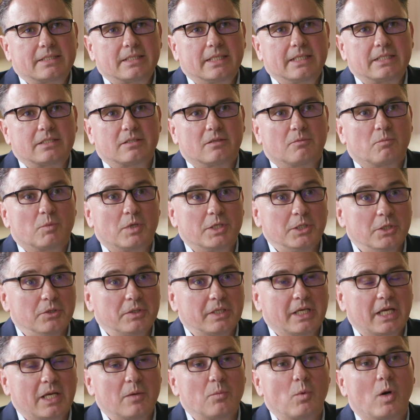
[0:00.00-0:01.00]
It's a
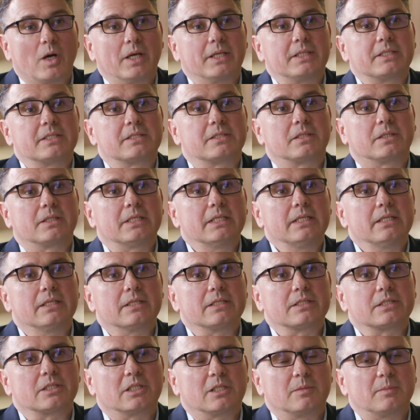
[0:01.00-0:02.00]
UK-wide study
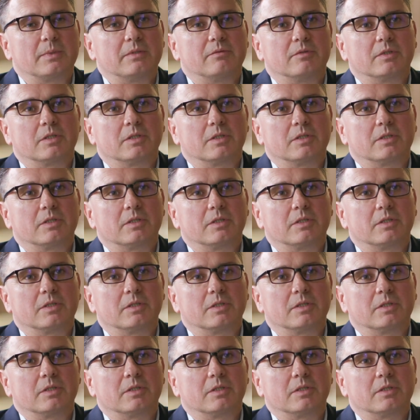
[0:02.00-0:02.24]
that's going to be